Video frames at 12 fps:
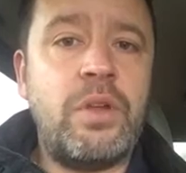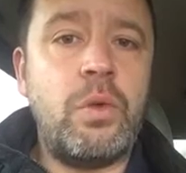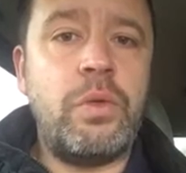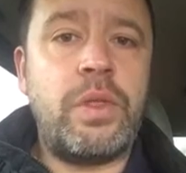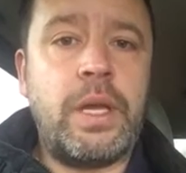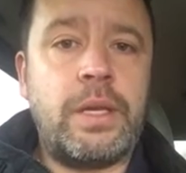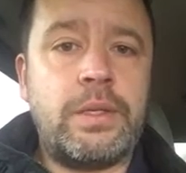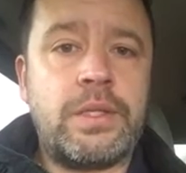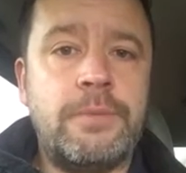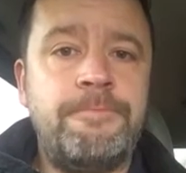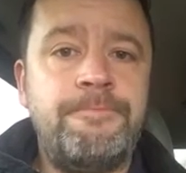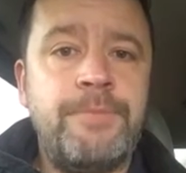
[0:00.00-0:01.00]
view
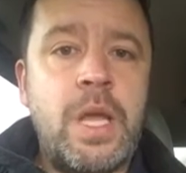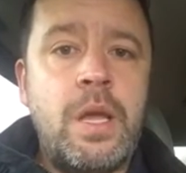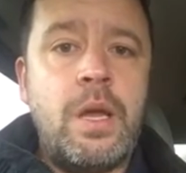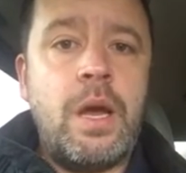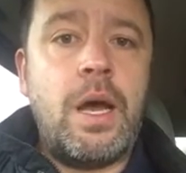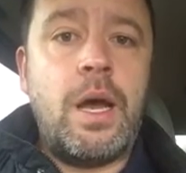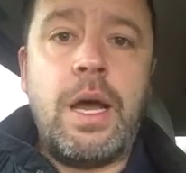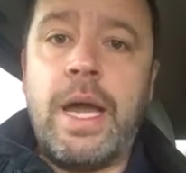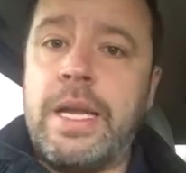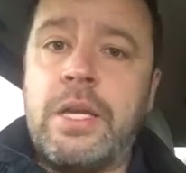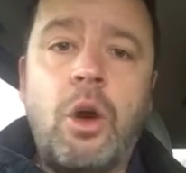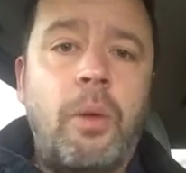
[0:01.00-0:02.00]
things.
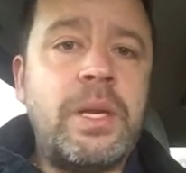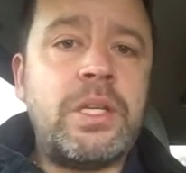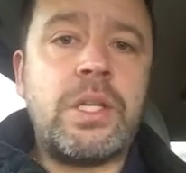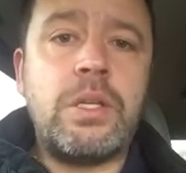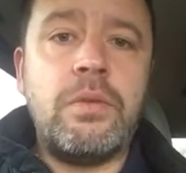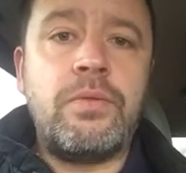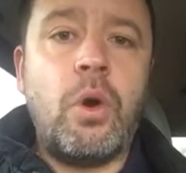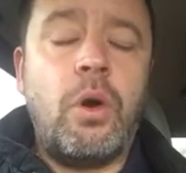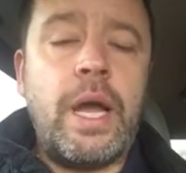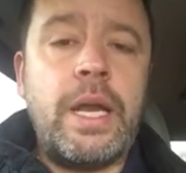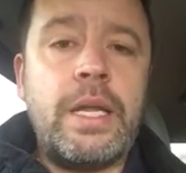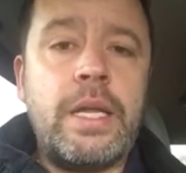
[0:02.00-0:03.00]
Any comments that you've
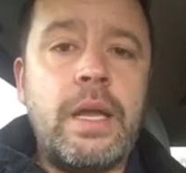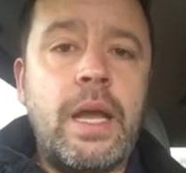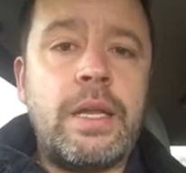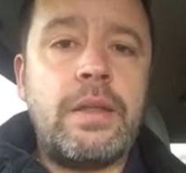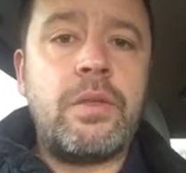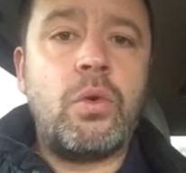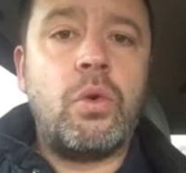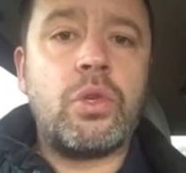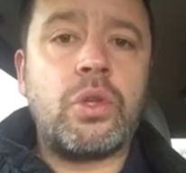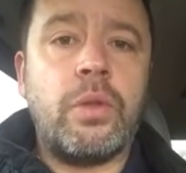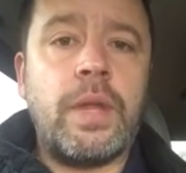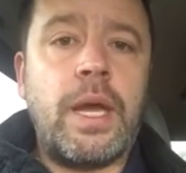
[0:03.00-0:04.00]
got, any
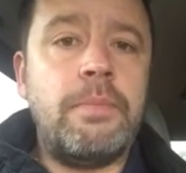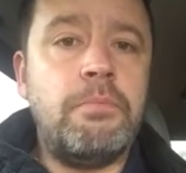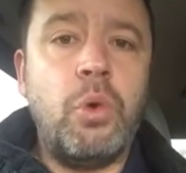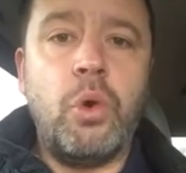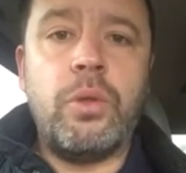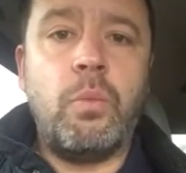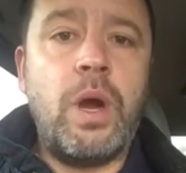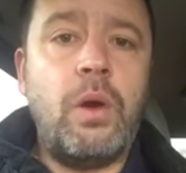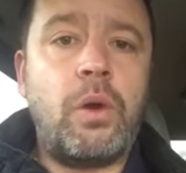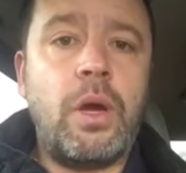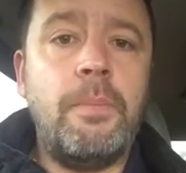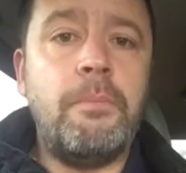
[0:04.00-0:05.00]
thoughts on that, more than
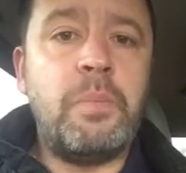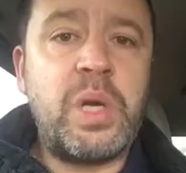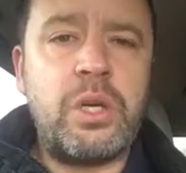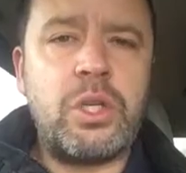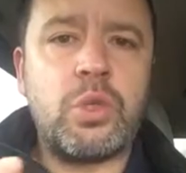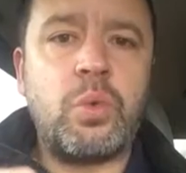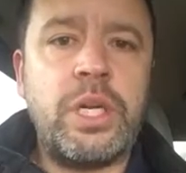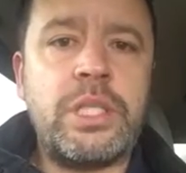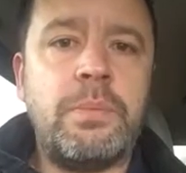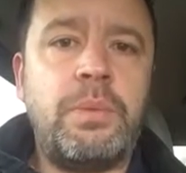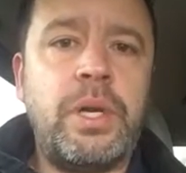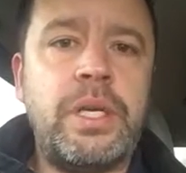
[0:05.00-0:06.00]
welcome. But I just
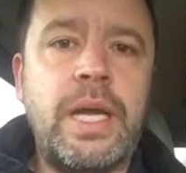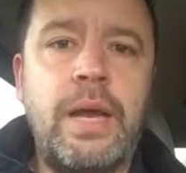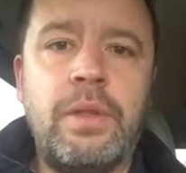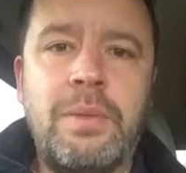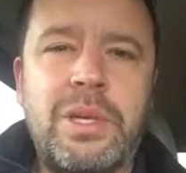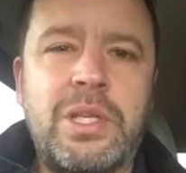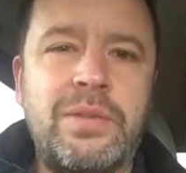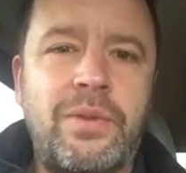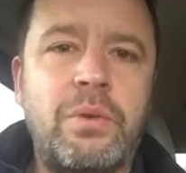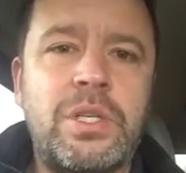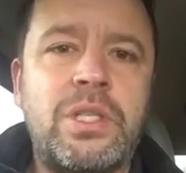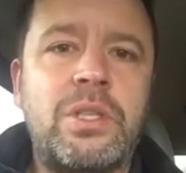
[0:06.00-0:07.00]
wanted to put it down there, because if
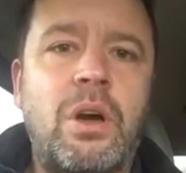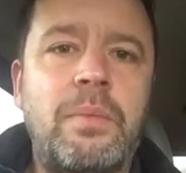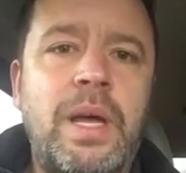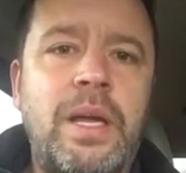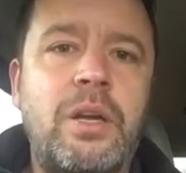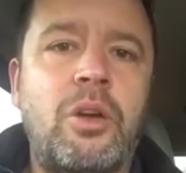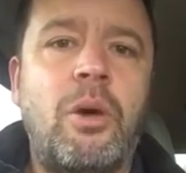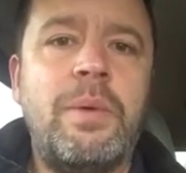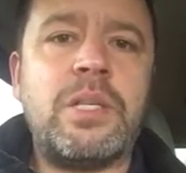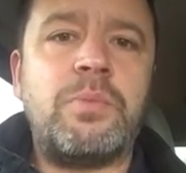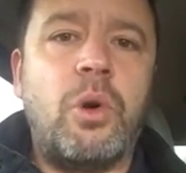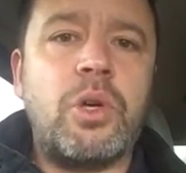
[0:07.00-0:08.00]
I were to type that in a
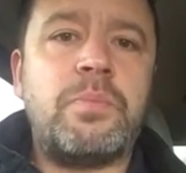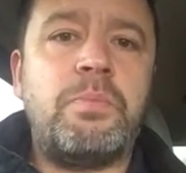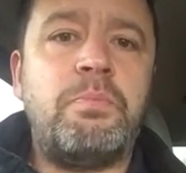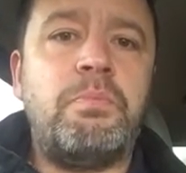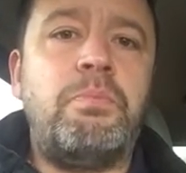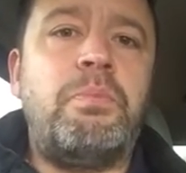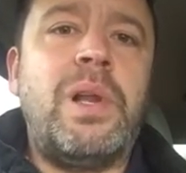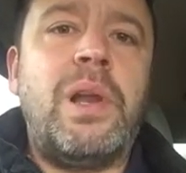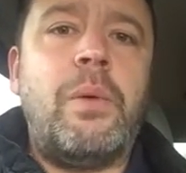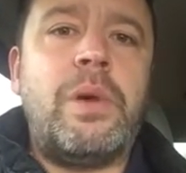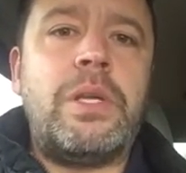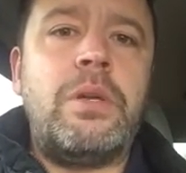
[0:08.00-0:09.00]
comments box
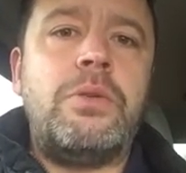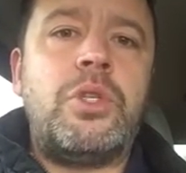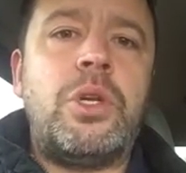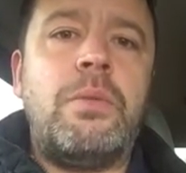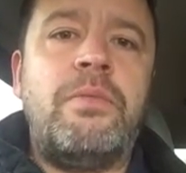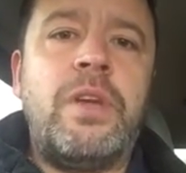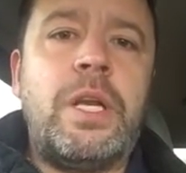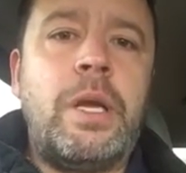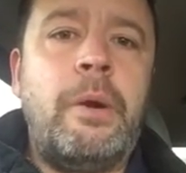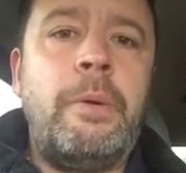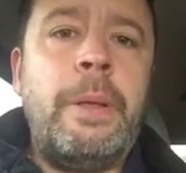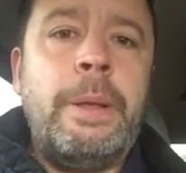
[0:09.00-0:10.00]
below a YouTube
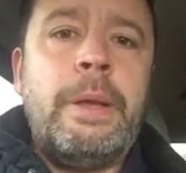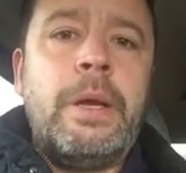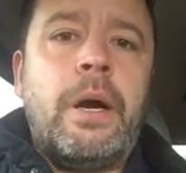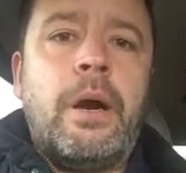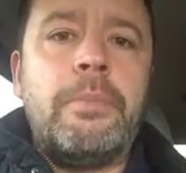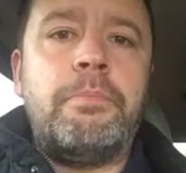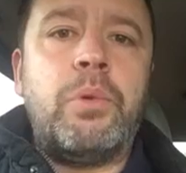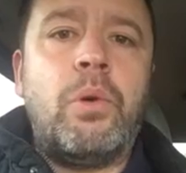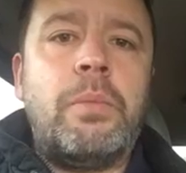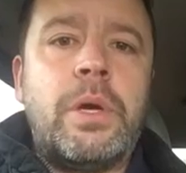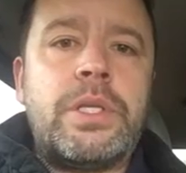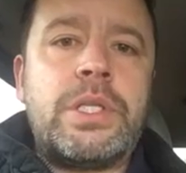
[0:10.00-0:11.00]
video, I'd
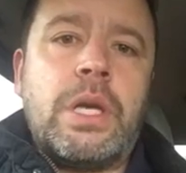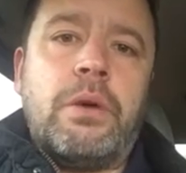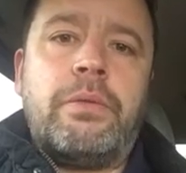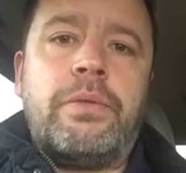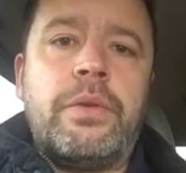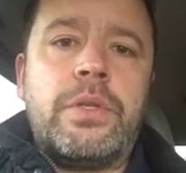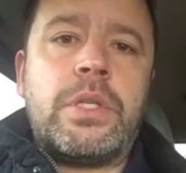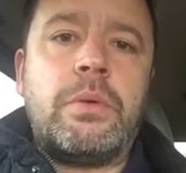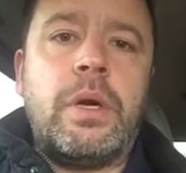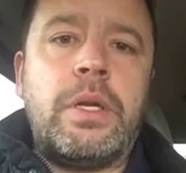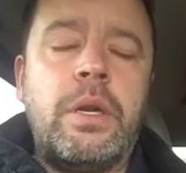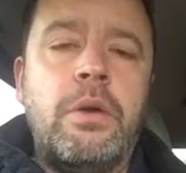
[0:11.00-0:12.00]
bore myself,
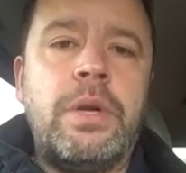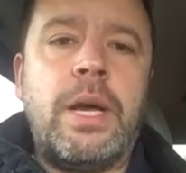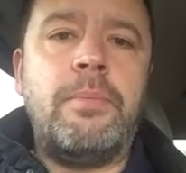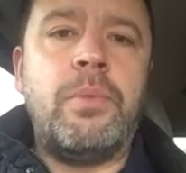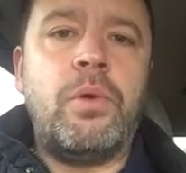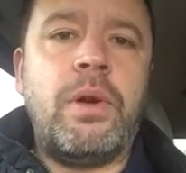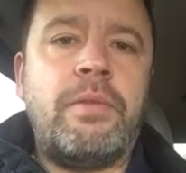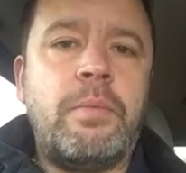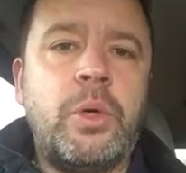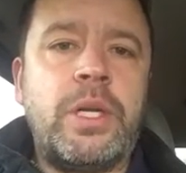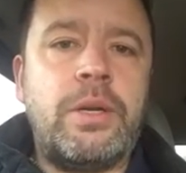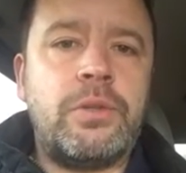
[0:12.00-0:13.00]
so I'd no doubt bore
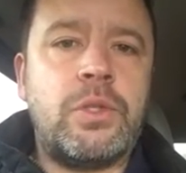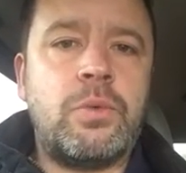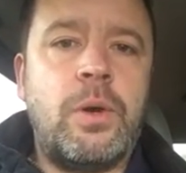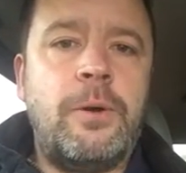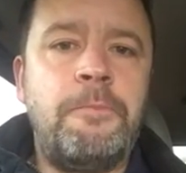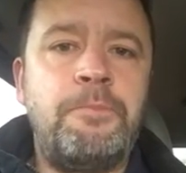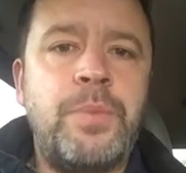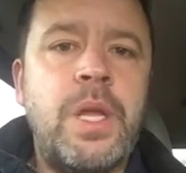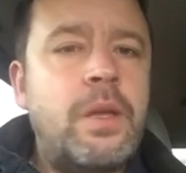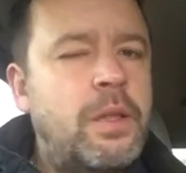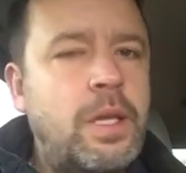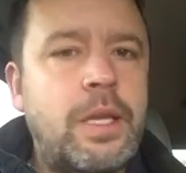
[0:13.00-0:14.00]
everybody else as well.
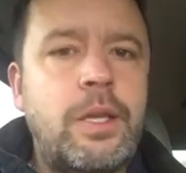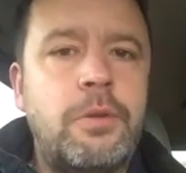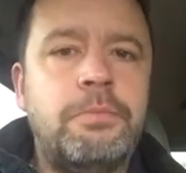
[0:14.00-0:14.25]
Thank